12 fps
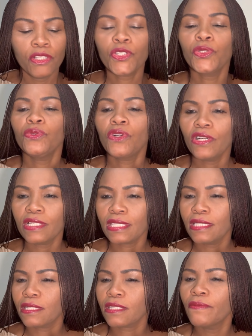2
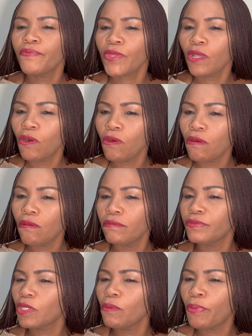courses.
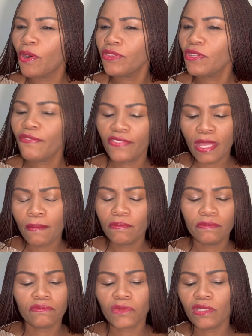Both of them,
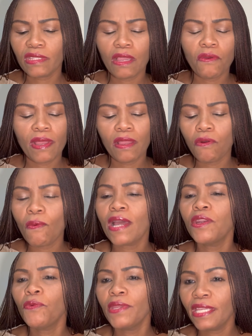they were
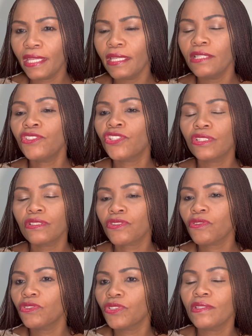1 week each,
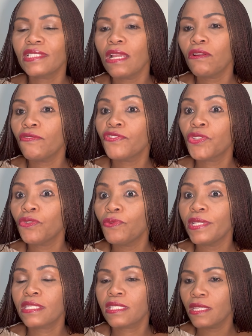so total of 2
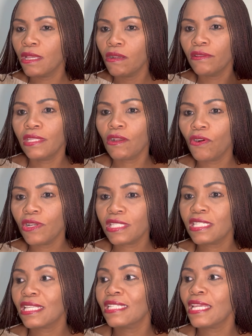weeks, the
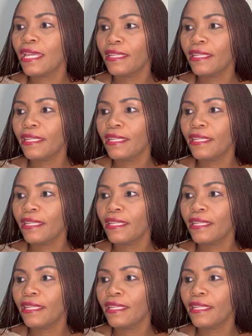courses that I